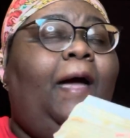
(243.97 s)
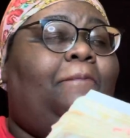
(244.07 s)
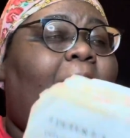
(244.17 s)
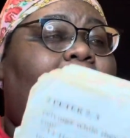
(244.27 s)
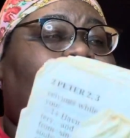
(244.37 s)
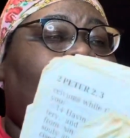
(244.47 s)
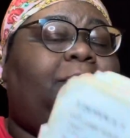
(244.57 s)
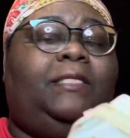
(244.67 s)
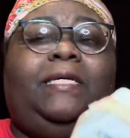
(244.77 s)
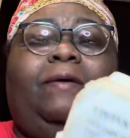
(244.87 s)

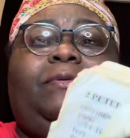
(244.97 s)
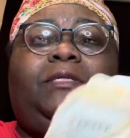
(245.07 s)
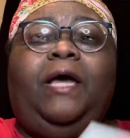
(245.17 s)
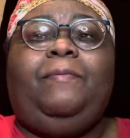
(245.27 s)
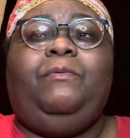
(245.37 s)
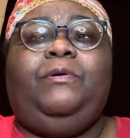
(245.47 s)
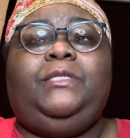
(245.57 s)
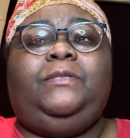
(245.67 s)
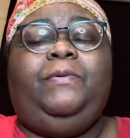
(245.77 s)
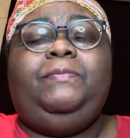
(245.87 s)
Matthew's the 7th chapter,
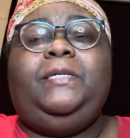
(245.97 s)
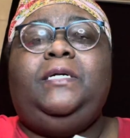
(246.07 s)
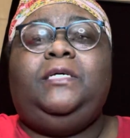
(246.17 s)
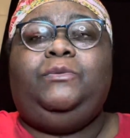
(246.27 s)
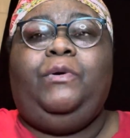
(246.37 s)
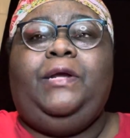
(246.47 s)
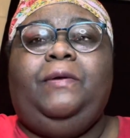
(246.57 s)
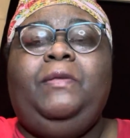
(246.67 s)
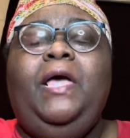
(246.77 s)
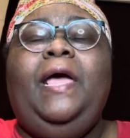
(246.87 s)
verses 15 to
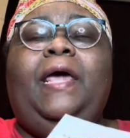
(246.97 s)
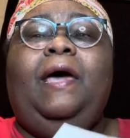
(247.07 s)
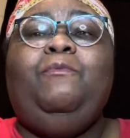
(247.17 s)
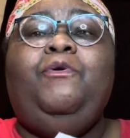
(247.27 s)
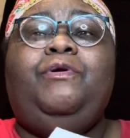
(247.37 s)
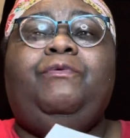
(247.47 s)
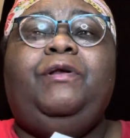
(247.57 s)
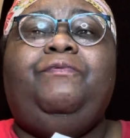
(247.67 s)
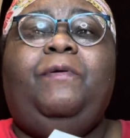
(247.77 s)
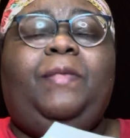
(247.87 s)
20. And I'm going to read
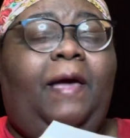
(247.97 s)
it from the